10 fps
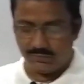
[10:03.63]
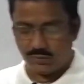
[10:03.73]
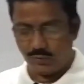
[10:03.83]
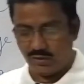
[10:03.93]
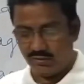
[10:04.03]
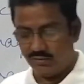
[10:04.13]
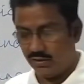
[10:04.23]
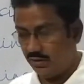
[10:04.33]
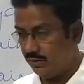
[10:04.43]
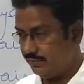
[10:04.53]
towards
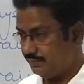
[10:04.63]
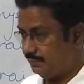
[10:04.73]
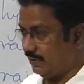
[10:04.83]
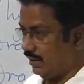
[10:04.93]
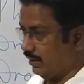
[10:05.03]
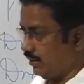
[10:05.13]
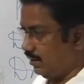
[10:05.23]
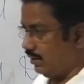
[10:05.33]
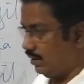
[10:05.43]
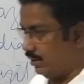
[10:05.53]
the
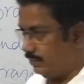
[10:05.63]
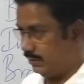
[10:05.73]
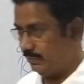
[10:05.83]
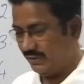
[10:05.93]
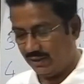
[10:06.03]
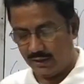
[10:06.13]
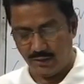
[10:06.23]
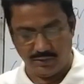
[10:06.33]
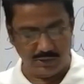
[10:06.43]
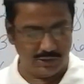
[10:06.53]
Parana of the
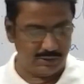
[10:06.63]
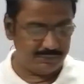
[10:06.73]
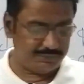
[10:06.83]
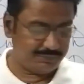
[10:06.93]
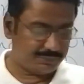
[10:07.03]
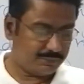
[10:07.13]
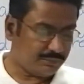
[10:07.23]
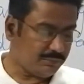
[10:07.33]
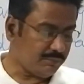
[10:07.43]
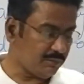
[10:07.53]
Pathanal region,
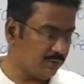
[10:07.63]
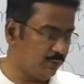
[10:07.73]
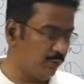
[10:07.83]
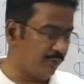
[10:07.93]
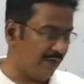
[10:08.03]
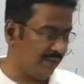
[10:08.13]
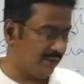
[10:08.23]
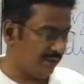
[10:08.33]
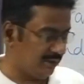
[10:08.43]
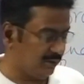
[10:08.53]
you
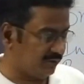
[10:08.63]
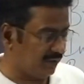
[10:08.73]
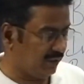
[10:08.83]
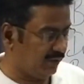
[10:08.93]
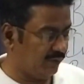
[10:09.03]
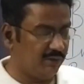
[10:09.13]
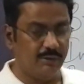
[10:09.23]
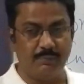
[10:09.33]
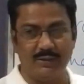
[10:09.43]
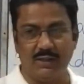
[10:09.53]
find another three rivers,
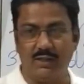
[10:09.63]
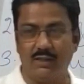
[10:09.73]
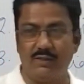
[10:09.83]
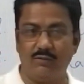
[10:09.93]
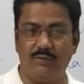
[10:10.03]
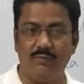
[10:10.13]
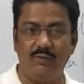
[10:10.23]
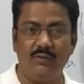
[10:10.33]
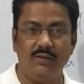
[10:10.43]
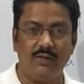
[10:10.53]
the Parana river
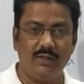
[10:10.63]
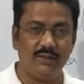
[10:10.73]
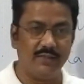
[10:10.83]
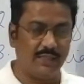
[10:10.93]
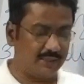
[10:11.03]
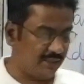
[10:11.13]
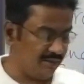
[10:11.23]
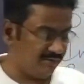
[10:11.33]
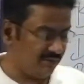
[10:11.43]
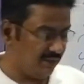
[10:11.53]
in that
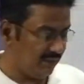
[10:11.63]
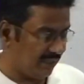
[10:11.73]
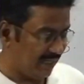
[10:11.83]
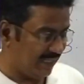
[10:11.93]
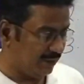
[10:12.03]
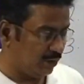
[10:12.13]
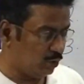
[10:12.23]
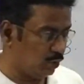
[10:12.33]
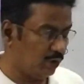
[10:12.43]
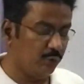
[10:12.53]
case, and the
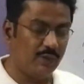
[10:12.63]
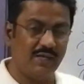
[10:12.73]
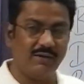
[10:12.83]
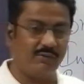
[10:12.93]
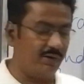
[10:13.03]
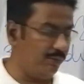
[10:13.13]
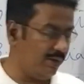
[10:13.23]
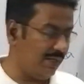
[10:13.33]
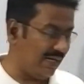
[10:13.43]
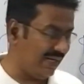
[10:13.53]
Uruguay
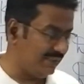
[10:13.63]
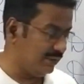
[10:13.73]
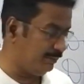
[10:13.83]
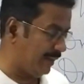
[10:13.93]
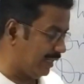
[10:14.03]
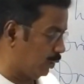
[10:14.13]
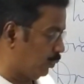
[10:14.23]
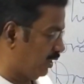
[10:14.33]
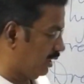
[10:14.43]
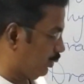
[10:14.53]
river and the
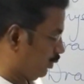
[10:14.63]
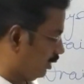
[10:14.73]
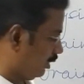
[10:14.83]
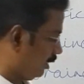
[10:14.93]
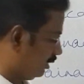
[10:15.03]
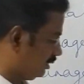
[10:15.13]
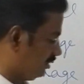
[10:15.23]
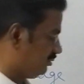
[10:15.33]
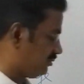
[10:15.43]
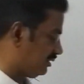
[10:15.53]
Paraguay river. All
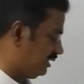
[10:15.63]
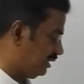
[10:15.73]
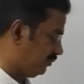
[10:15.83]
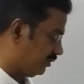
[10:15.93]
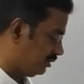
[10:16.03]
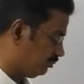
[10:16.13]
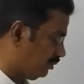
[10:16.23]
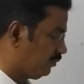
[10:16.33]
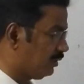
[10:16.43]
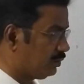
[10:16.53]
these three rivers
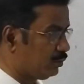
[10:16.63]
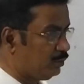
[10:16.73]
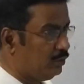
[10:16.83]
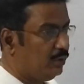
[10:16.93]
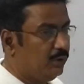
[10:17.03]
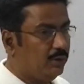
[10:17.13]
move into